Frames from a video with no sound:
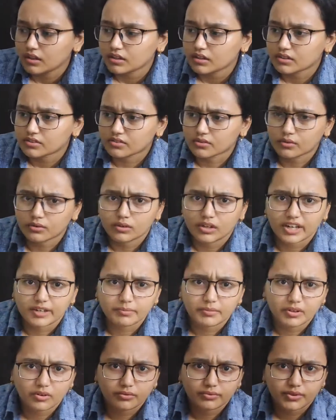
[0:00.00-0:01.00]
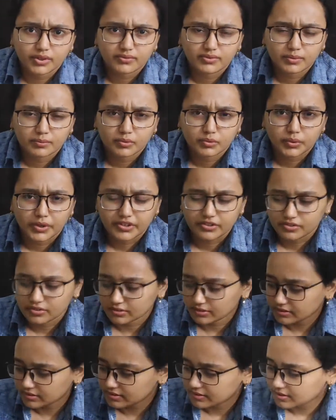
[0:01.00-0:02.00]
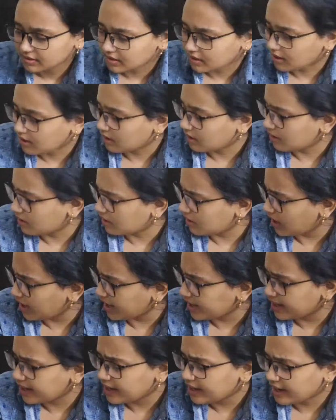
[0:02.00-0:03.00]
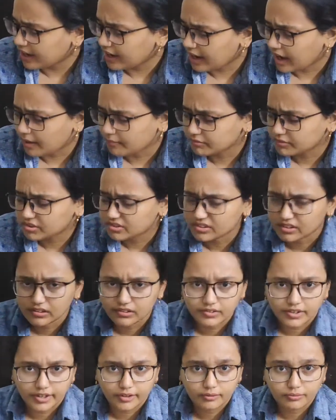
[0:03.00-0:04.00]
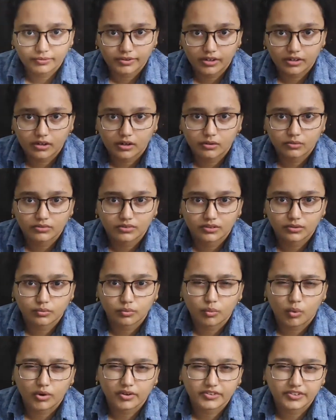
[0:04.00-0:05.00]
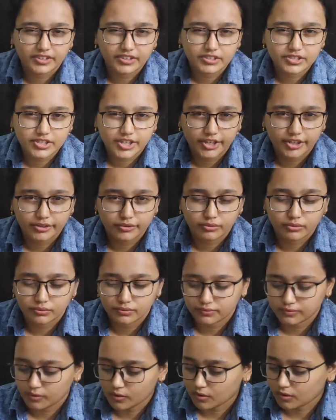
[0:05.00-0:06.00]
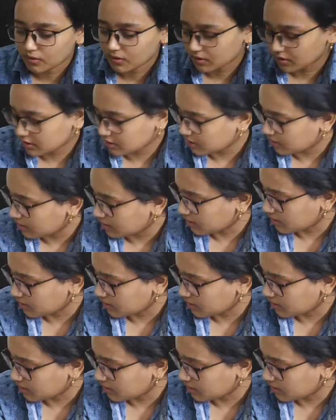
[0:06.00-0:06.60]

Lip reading: So let me know if you have some questions. I am still trying to figure out the watering schedule for